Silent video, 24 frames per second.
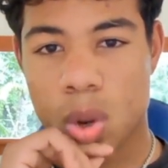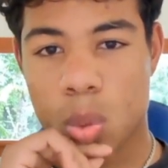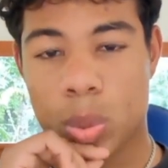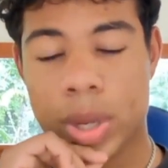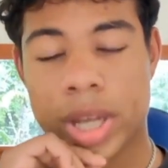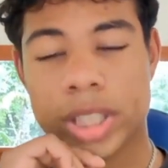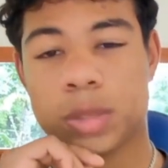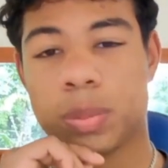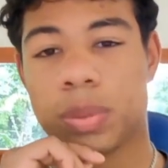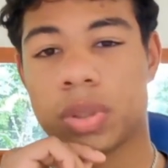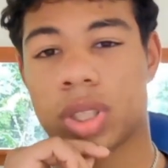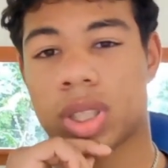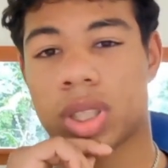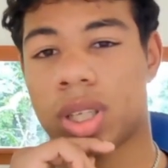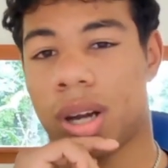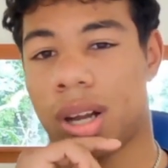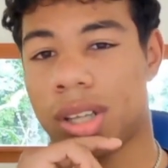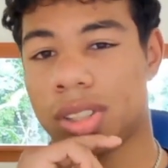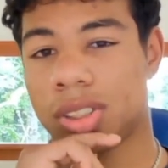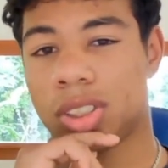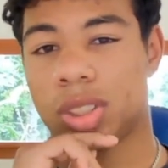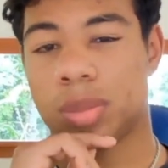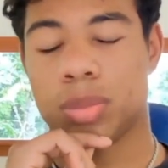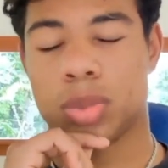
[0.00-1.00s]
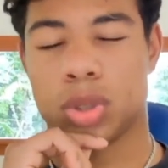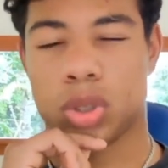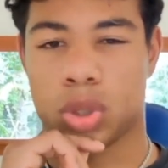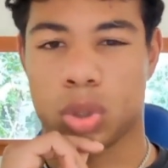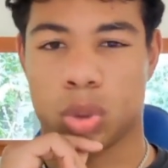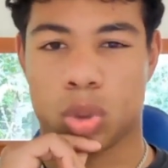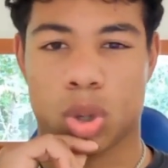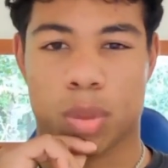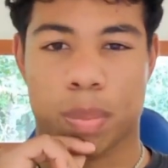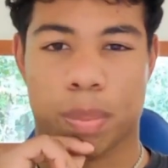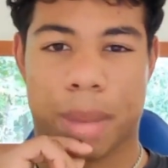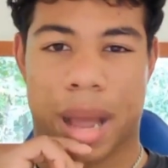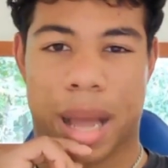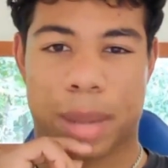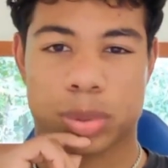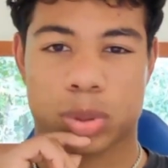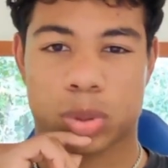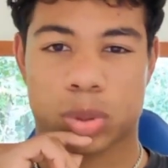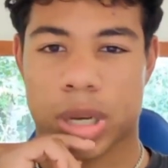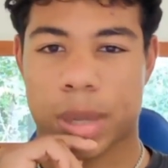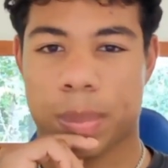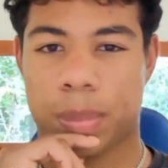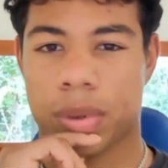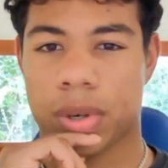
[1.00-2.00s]
we actually build a custom Google Map
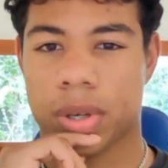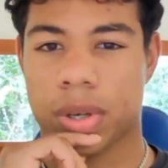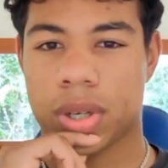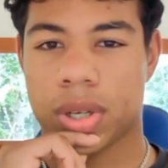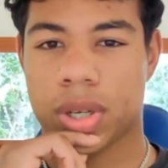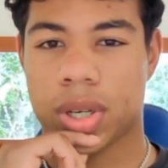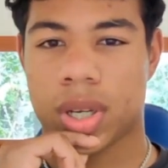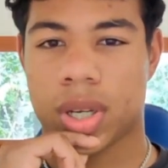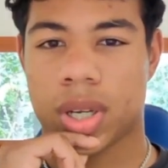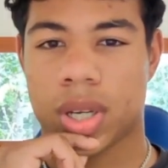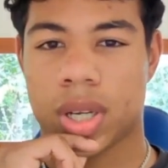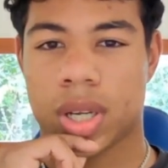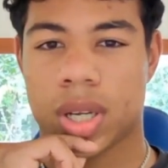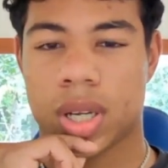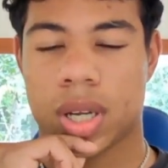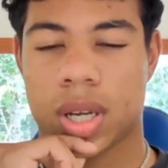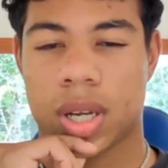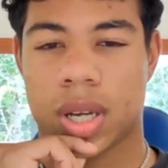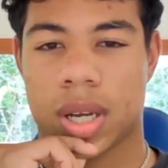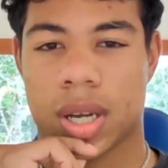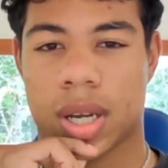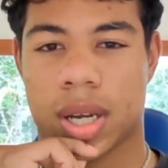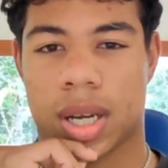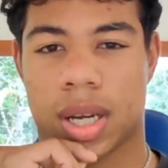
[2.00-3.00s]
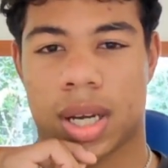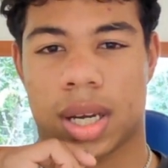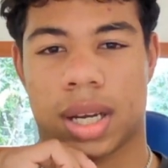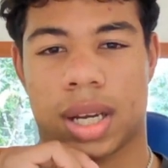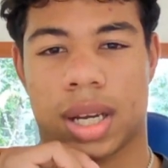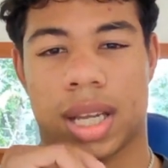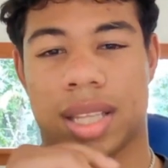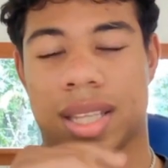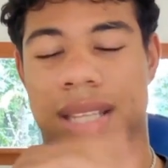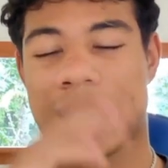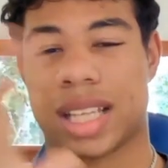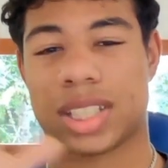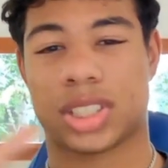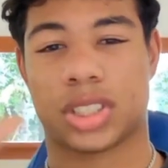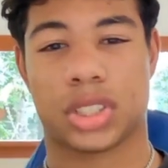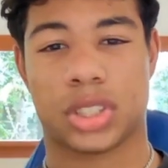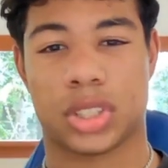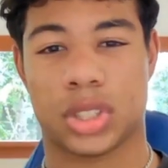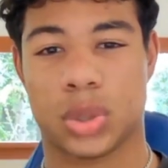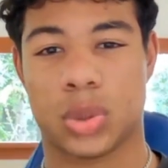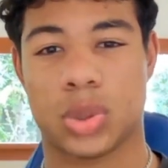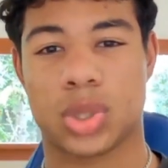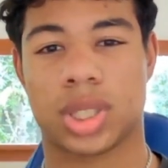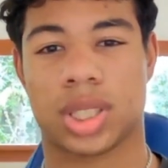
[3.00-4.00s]
scraper, and that's
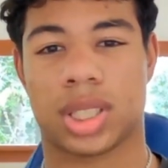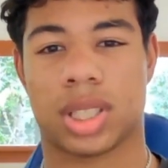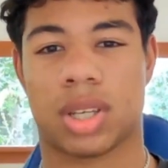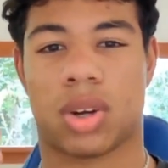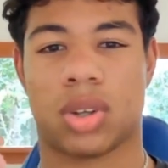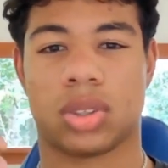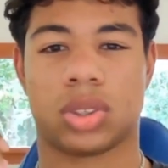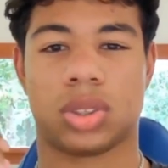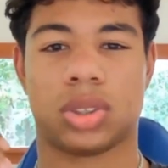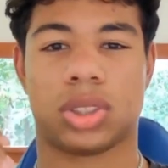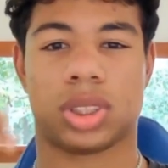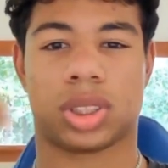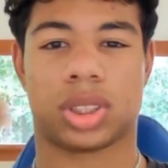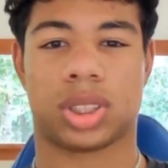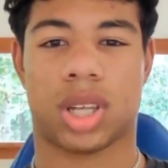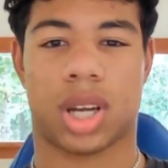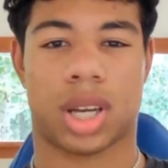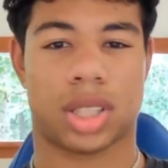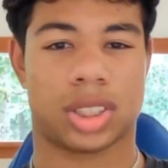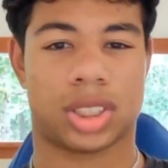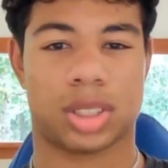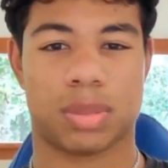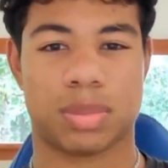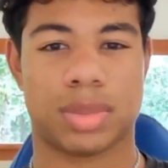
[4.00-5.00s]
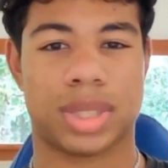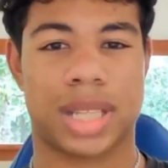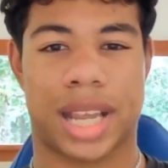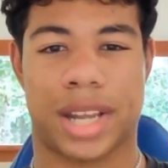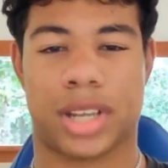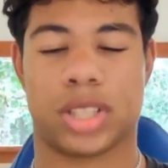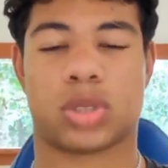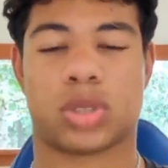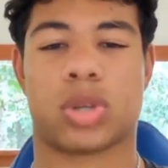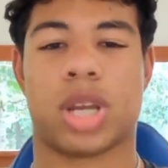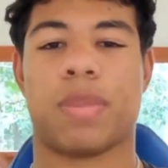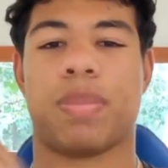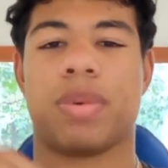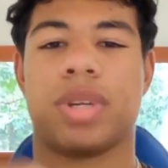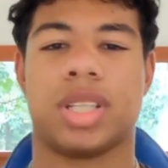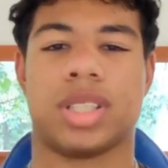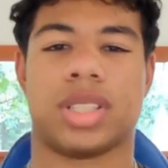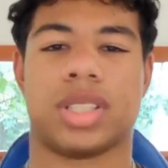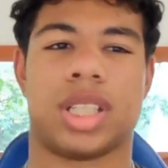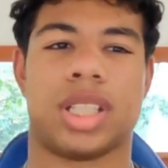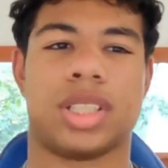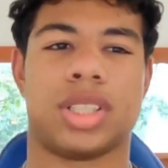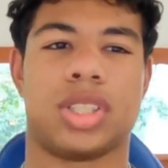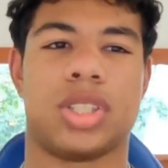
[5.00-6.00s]
huge. And then also just custom data scraping
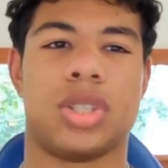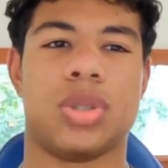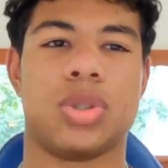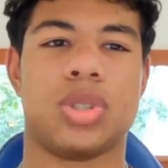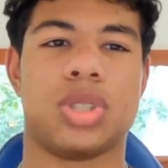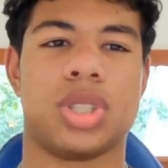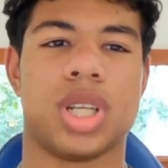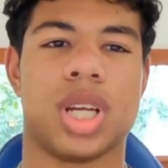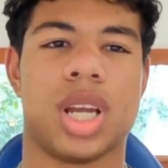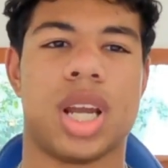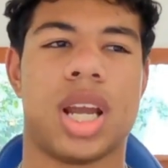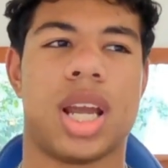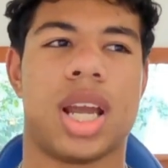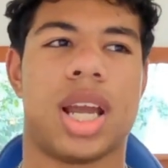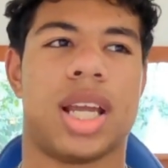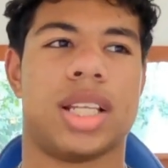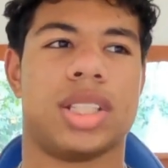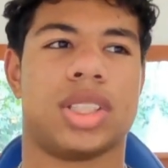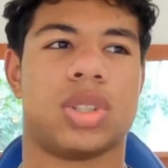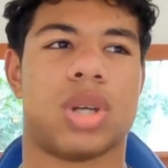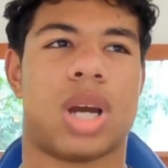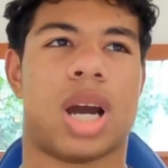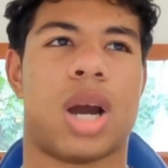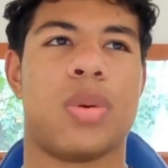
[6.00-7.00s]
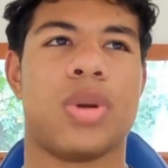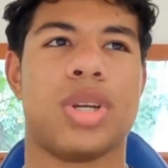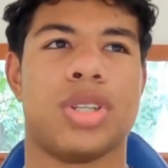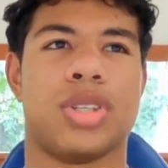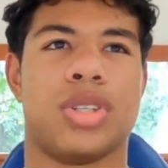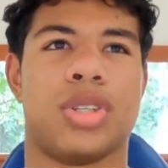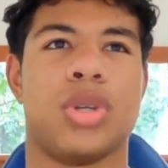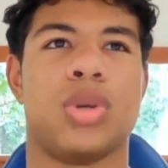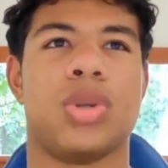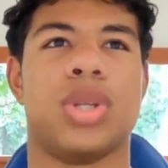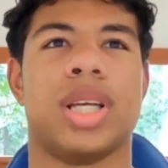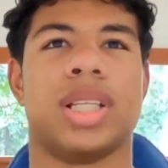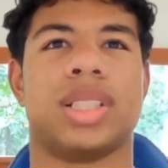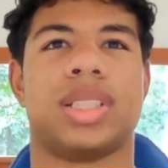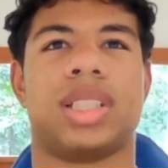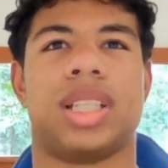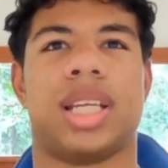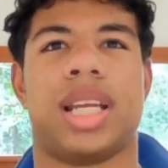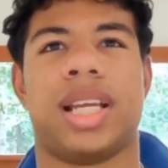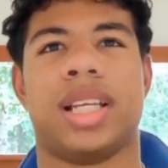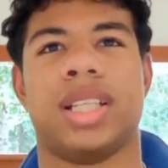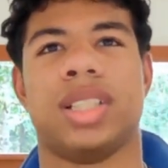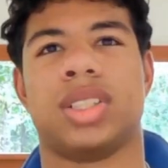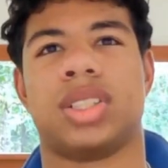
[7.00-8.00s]
is huge. And so how we do this
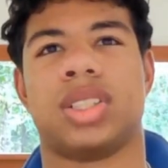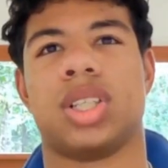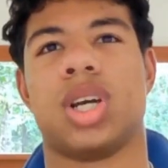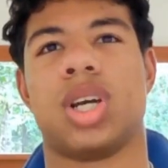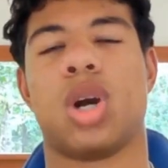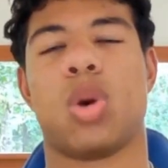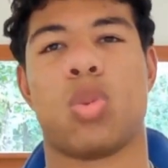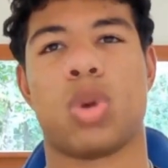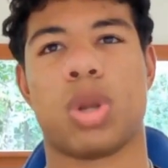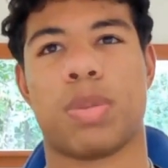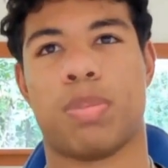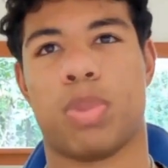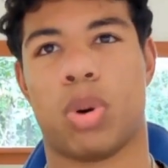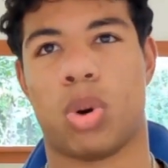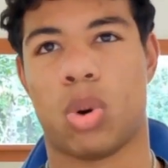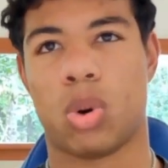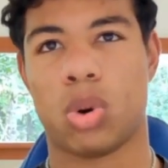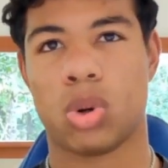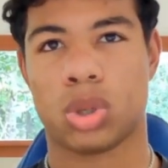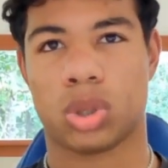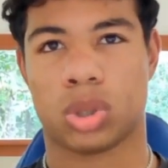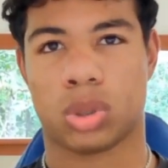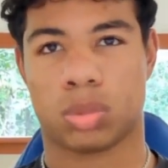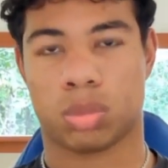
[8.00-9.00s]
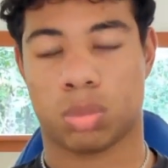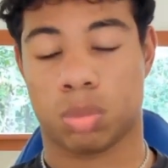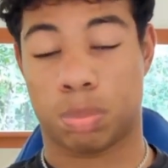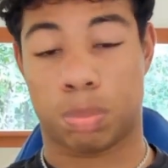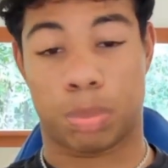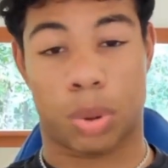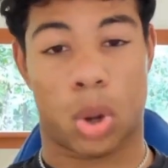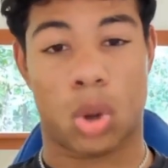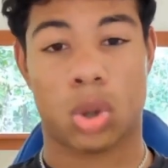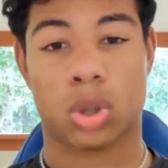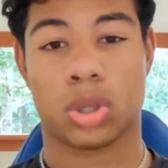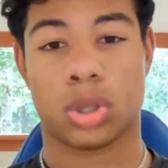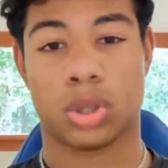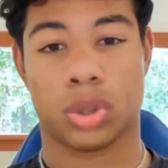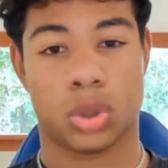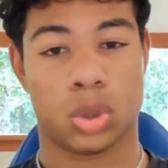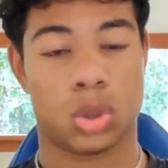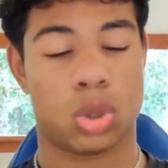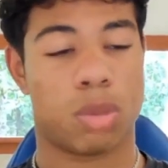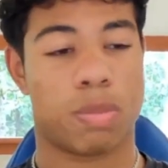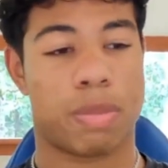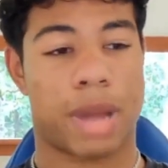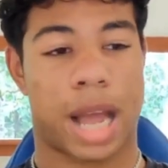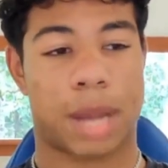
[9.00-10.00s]
is we pull bulk
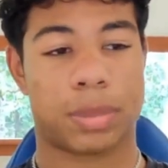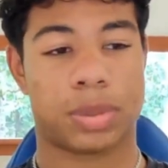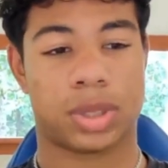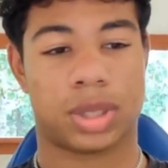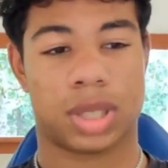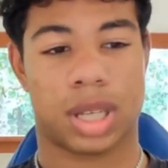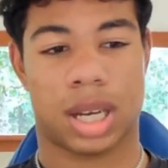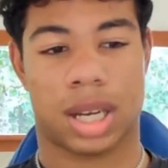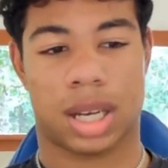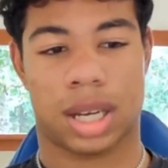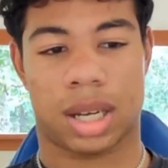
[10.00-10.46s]
Google Maps